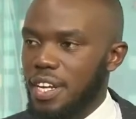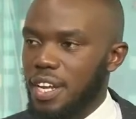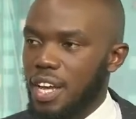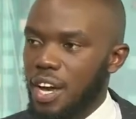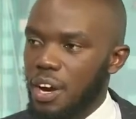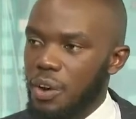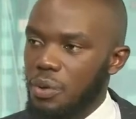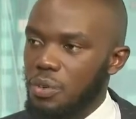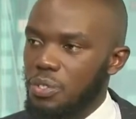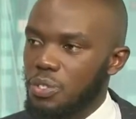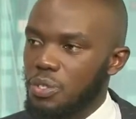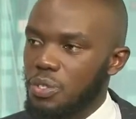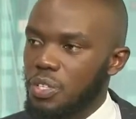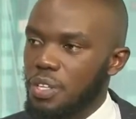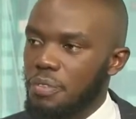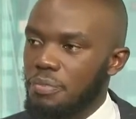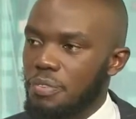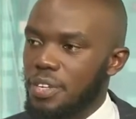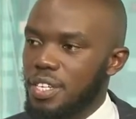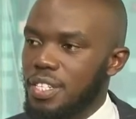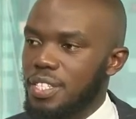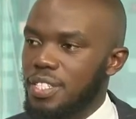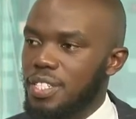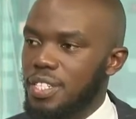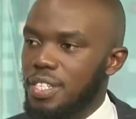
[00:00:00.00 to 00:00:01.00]
How should the
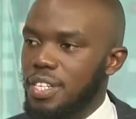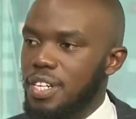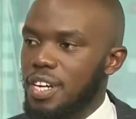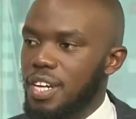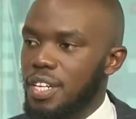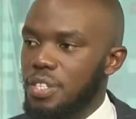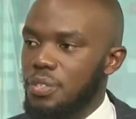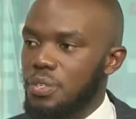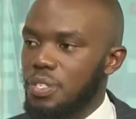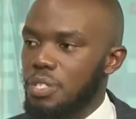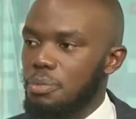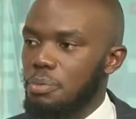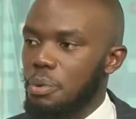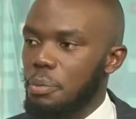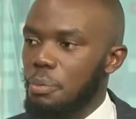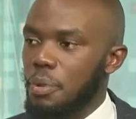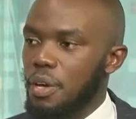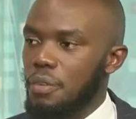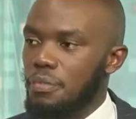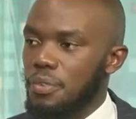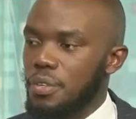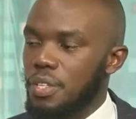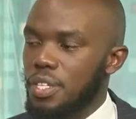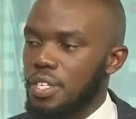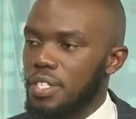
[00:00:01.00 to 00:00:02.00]
fresh graduates prepare
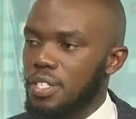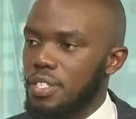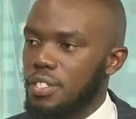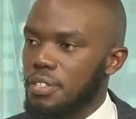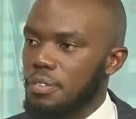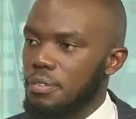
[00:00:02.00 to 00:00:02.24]
for this?